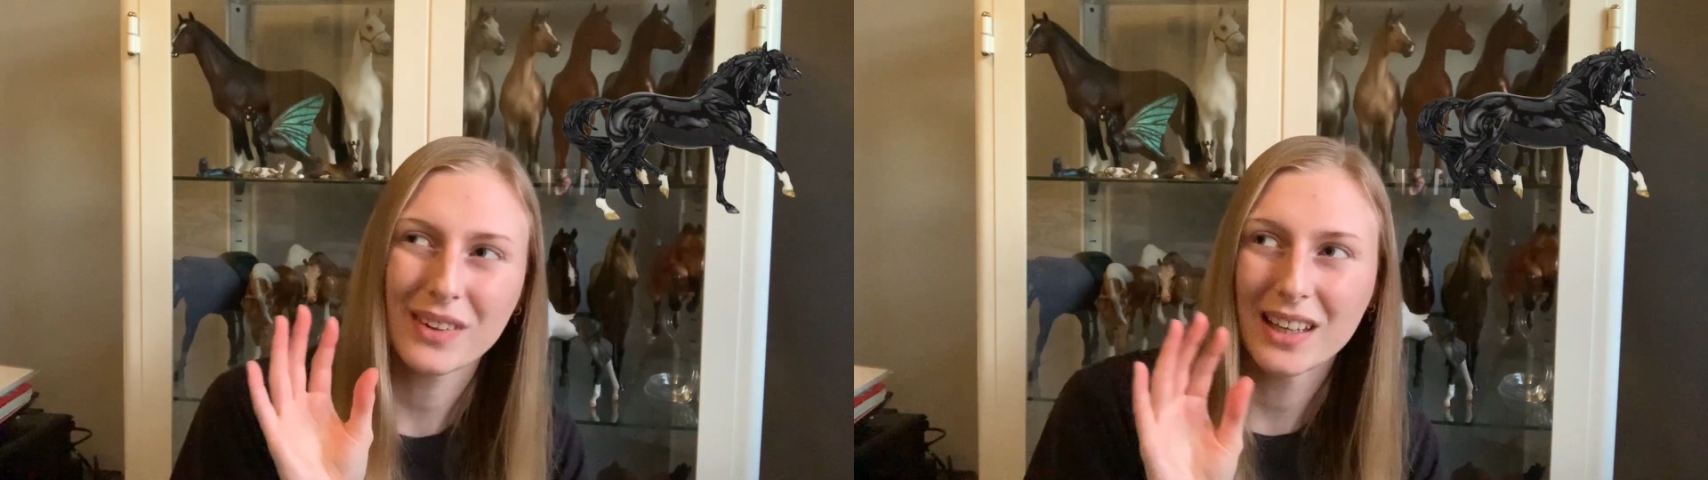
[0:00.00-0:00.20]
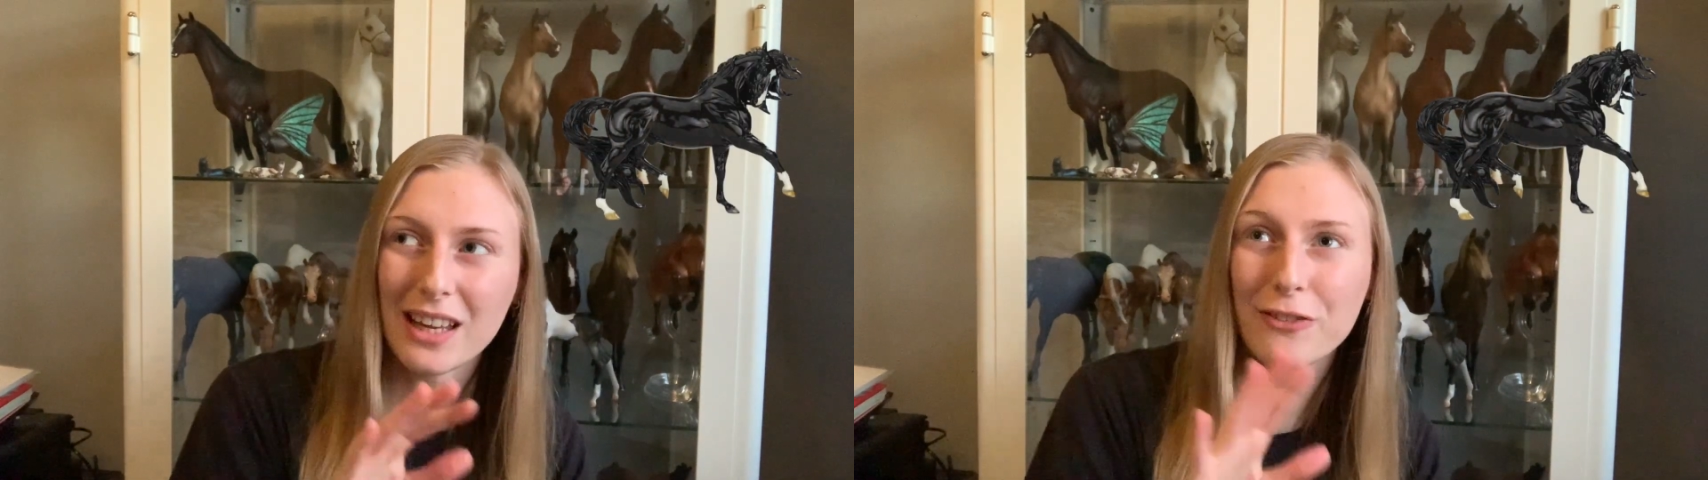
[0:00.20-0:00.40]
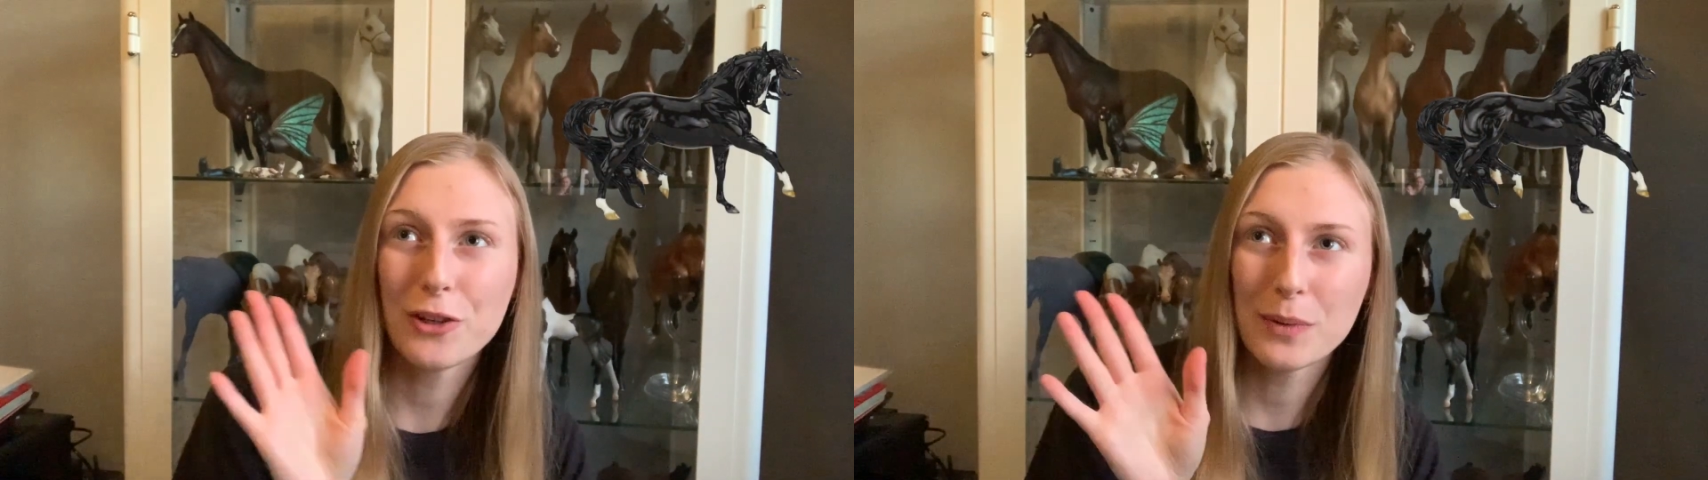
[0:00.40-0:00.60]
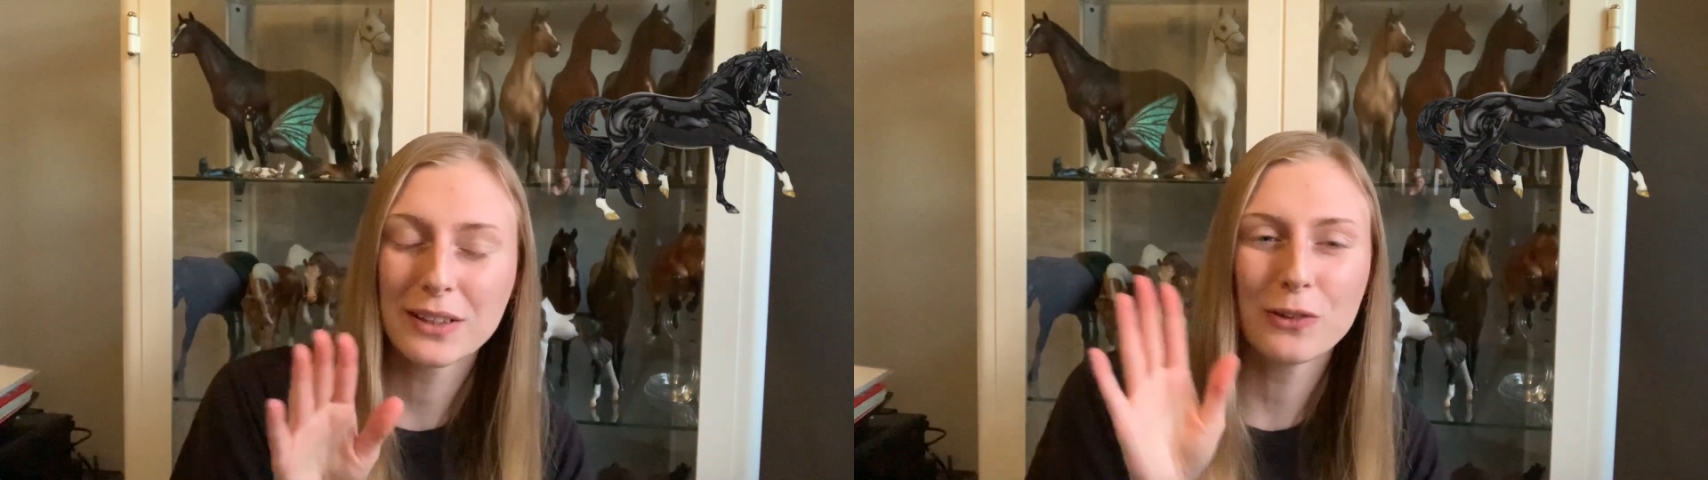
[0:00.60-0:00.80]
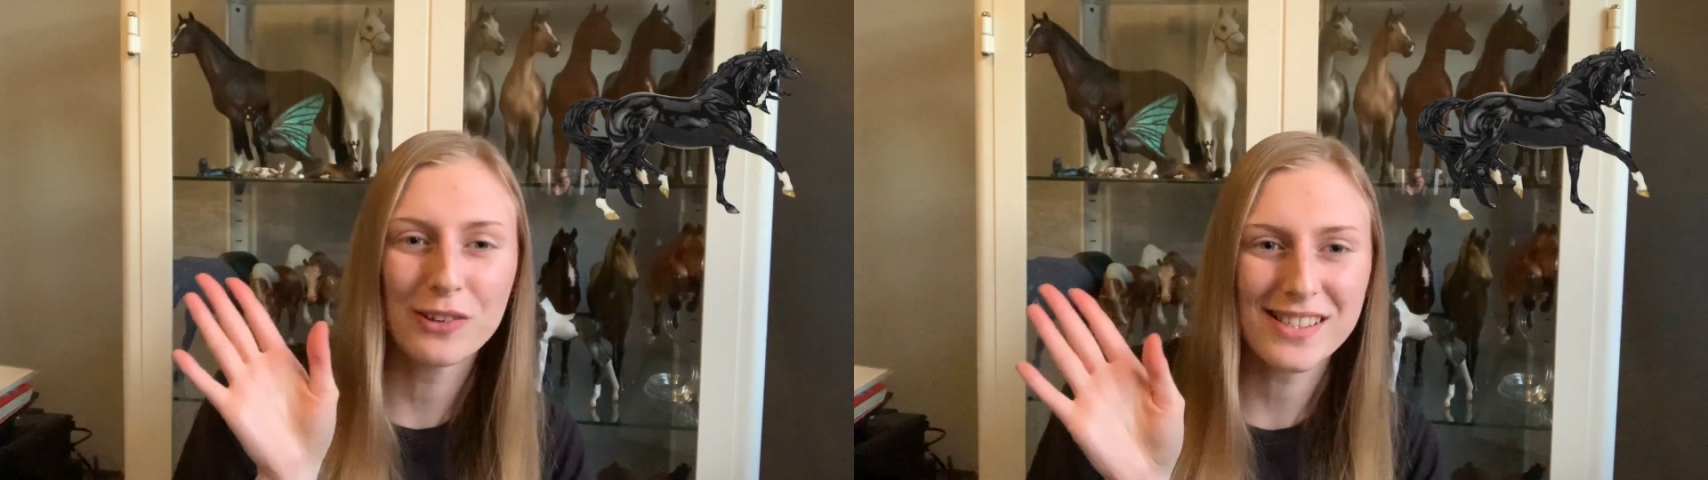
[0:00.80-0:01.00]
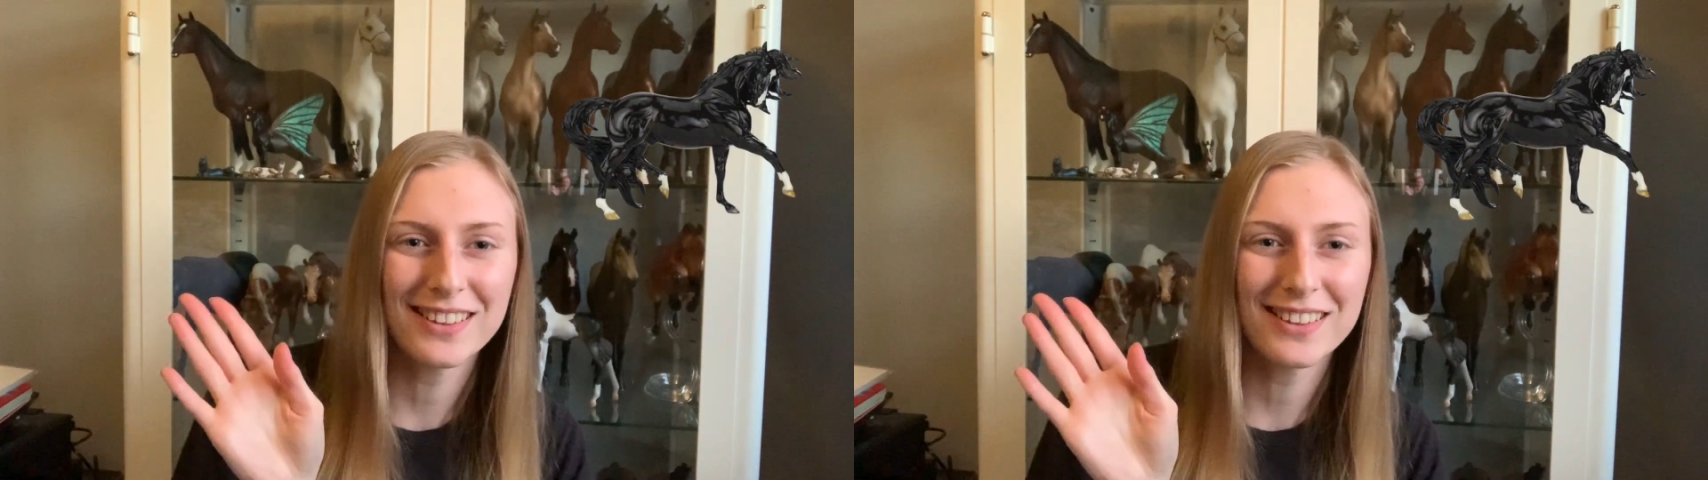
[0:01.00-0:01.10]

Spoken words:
If you ignore its